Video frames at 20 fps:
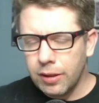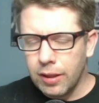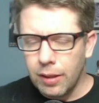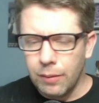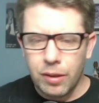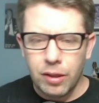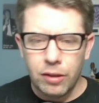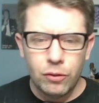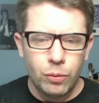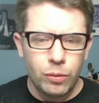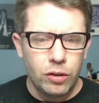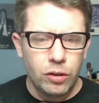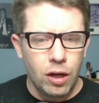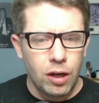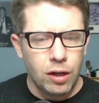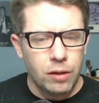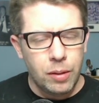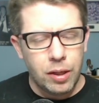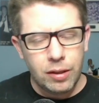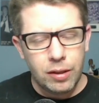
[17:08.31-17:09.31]
Simpkins we
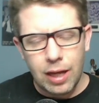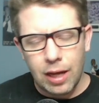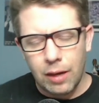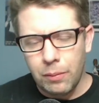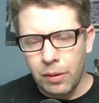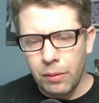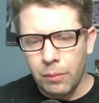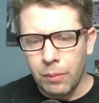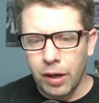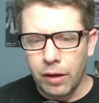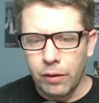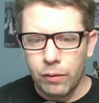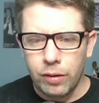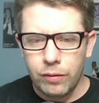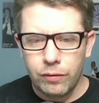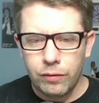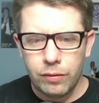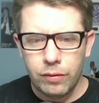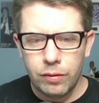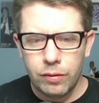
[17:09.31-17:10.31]
talked about got to be a microwave.